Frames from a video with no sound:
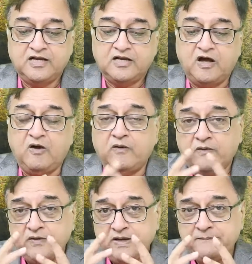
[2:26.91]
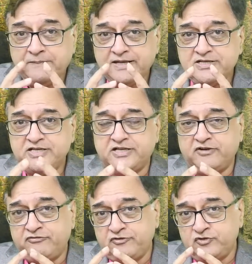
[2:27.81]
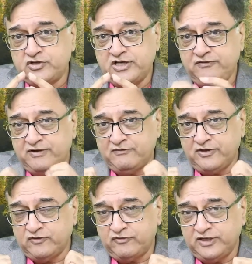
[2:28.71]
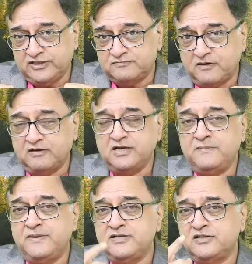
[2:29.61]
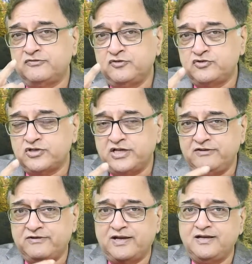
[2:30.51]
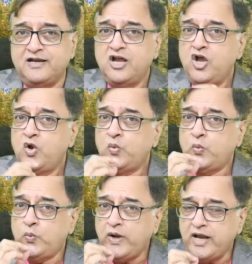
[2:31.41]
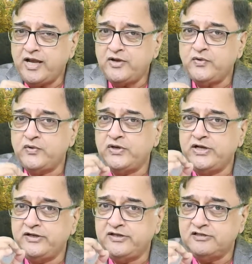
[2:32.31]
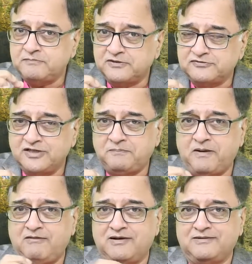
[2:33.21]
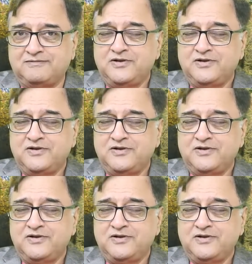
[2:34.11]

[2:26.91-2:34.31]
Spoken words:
Now, imagine a future event when you're feeling this power. Imagine a future event where you need this personal power.